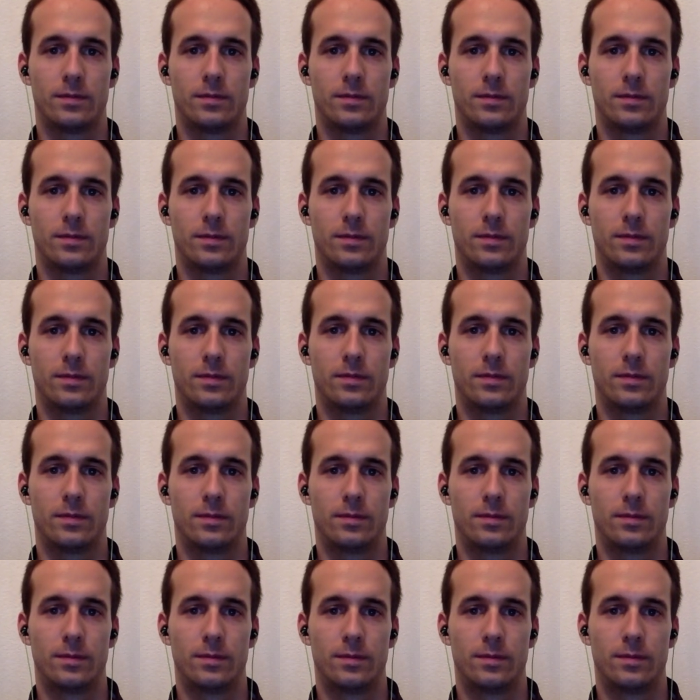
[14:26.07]

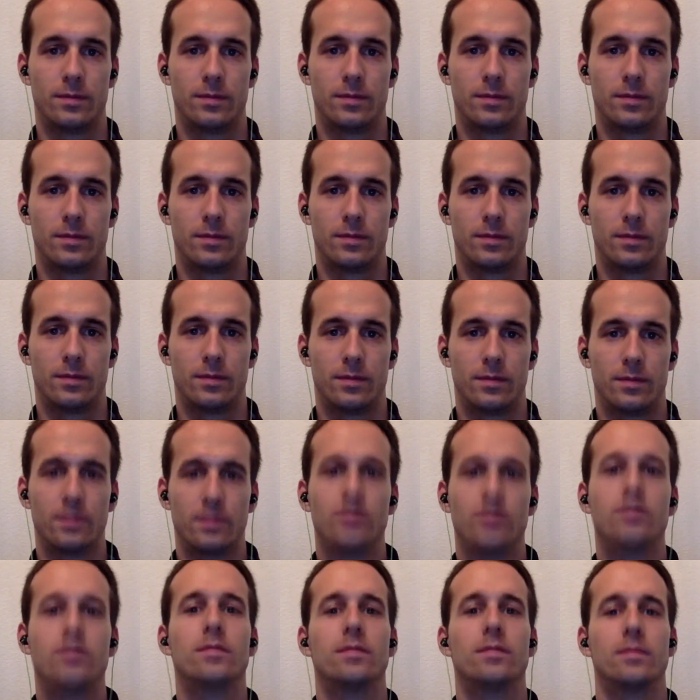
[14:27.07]

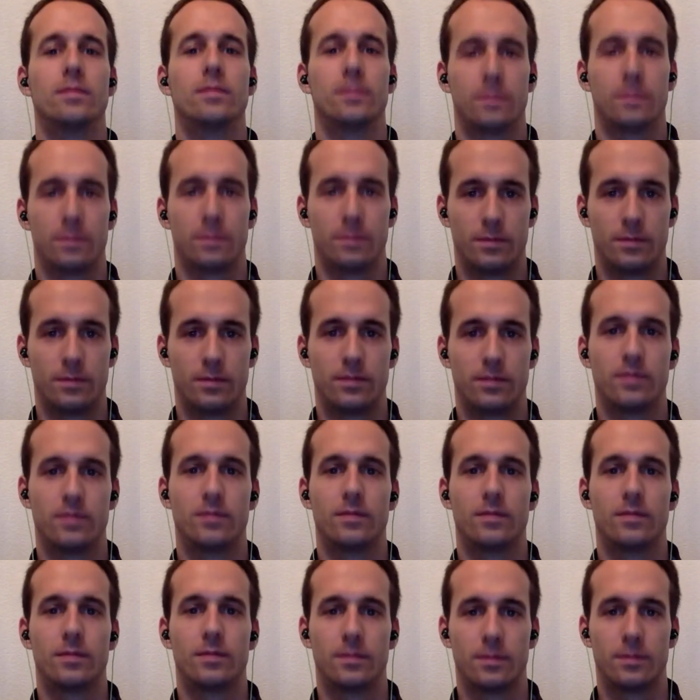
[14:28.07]

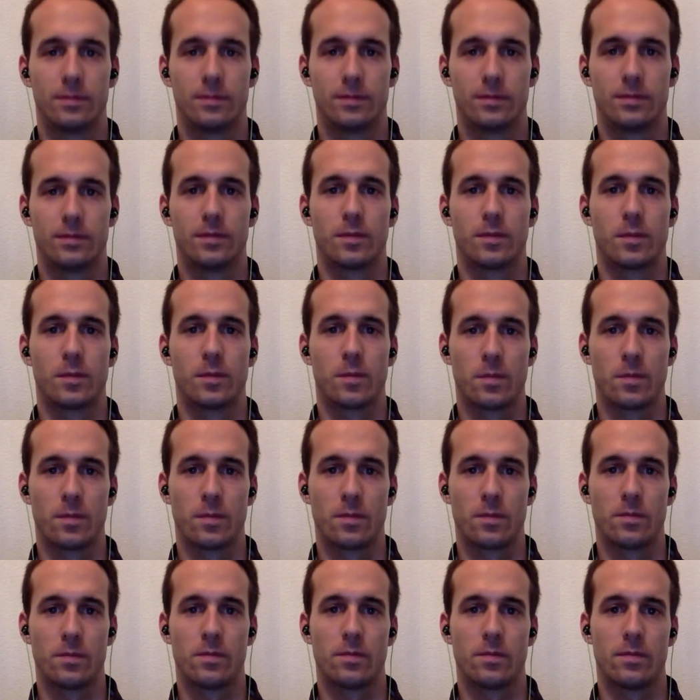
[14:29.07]

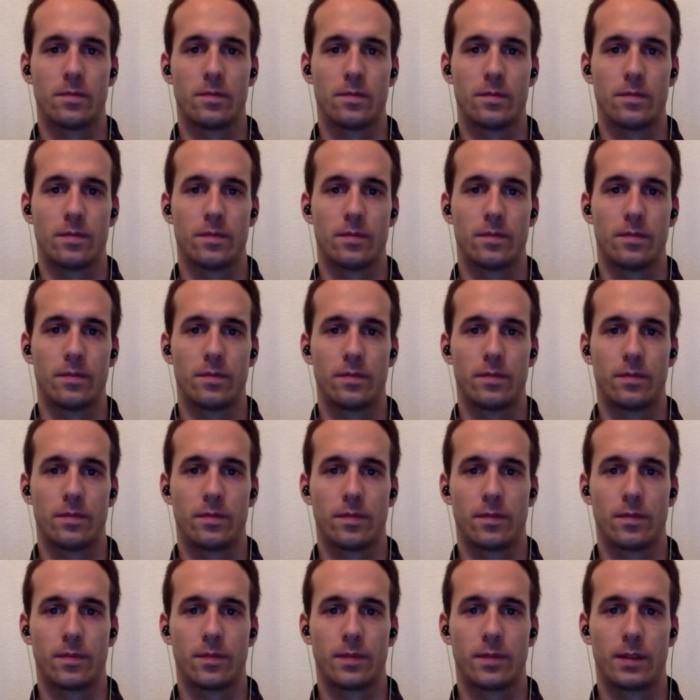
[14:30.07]

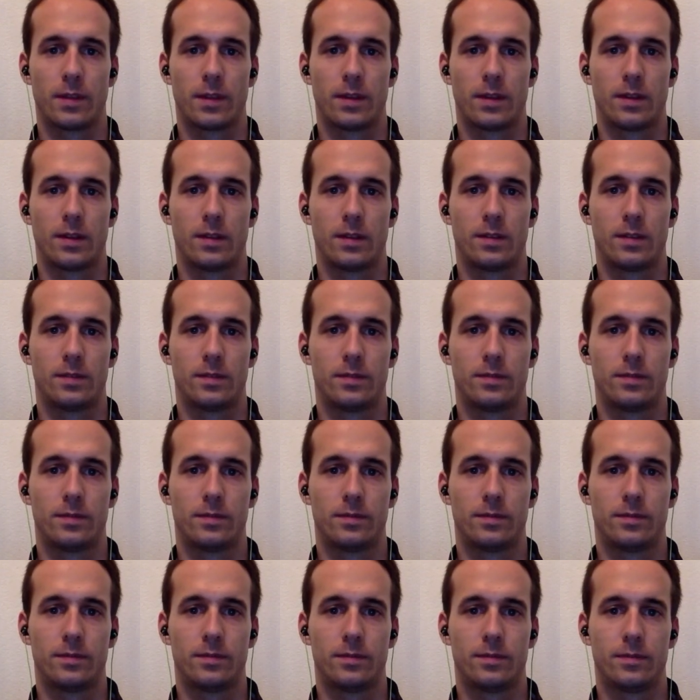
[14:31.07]

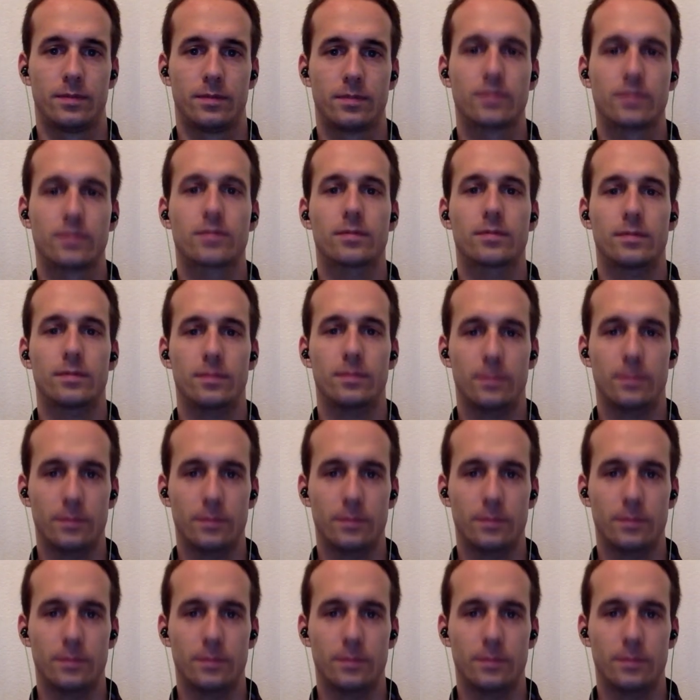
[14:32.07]
(silent)